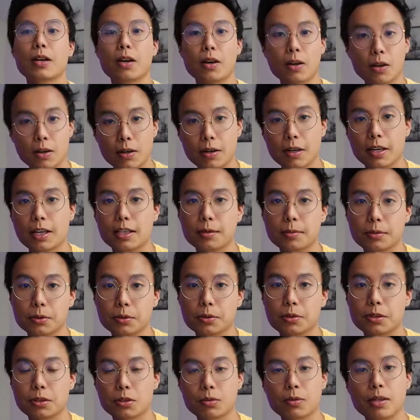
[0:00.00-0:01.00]
are able
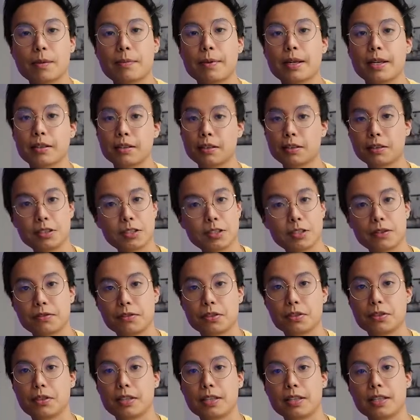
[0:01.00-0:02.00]
to swap out to the Shift
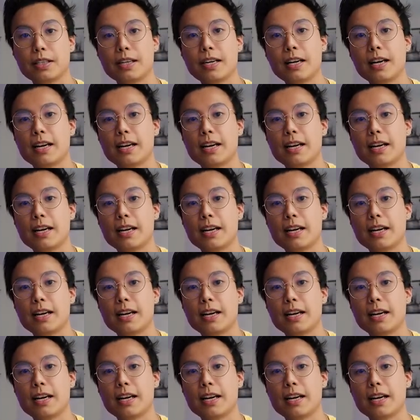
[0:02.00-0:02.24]
Tree